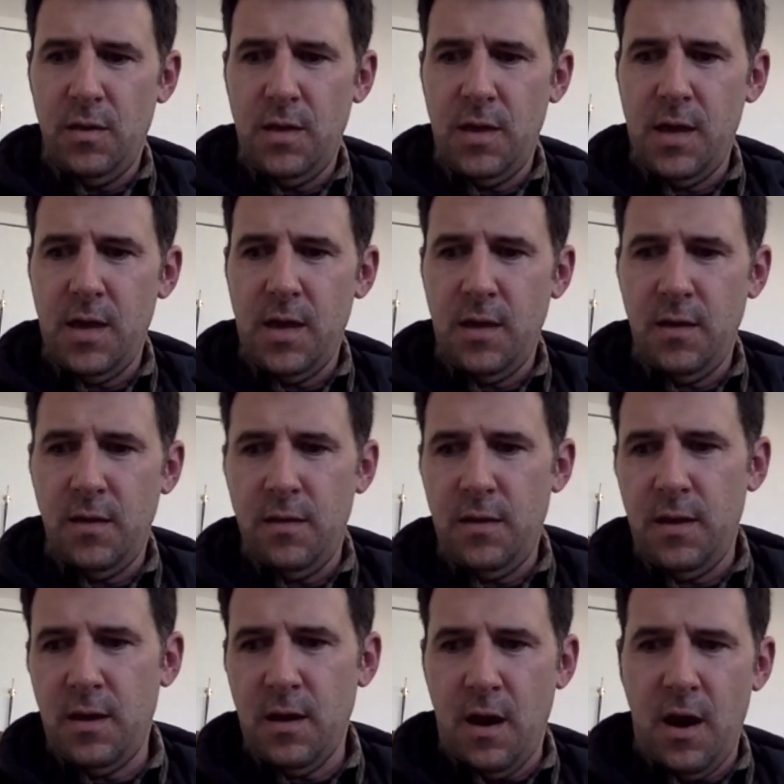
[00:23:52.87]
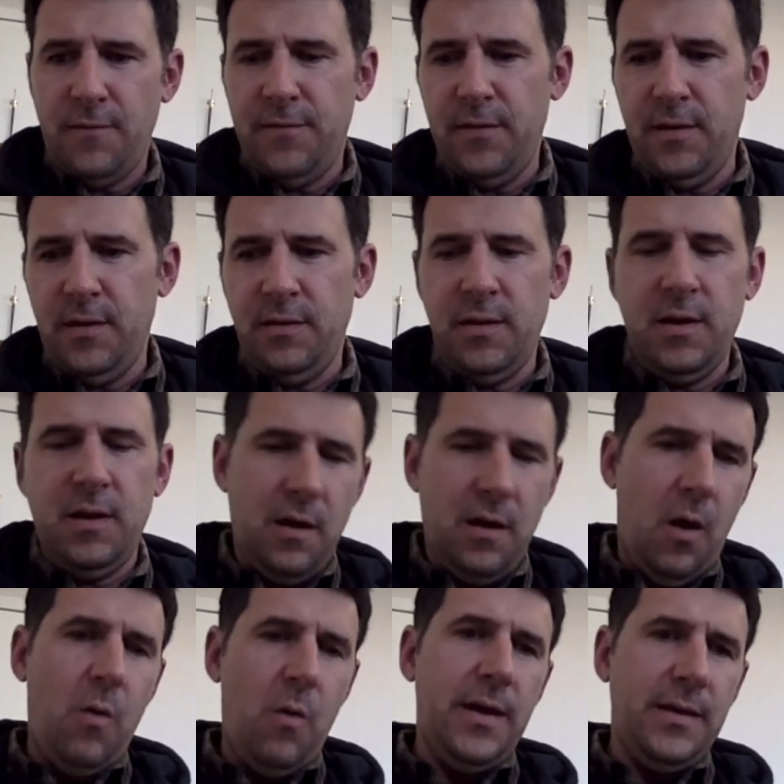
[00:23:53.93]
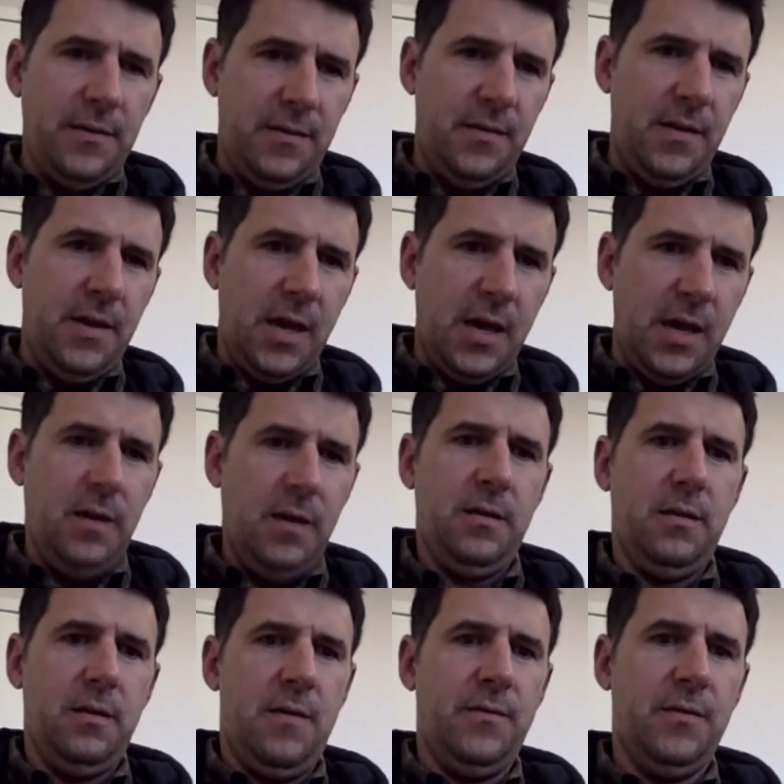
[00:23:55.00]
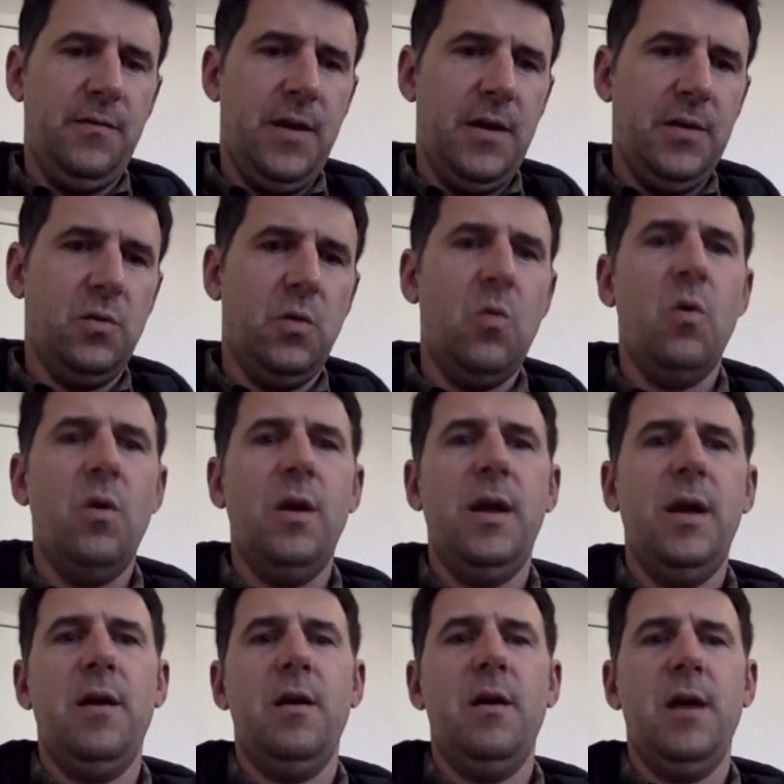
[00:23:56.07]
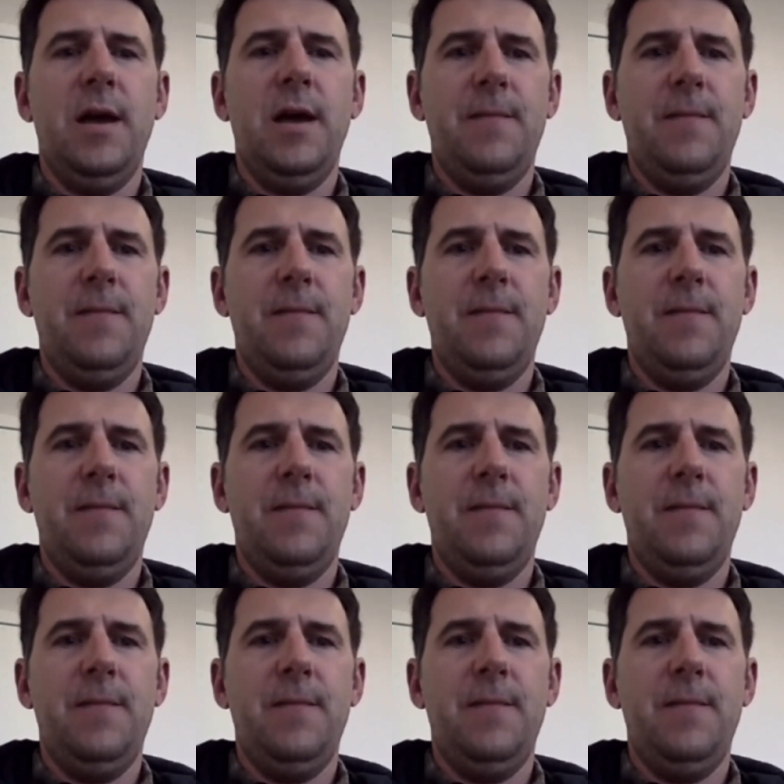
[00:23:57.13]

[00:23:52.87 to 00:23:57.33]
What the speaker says: The ONC, Office of National Coordinator.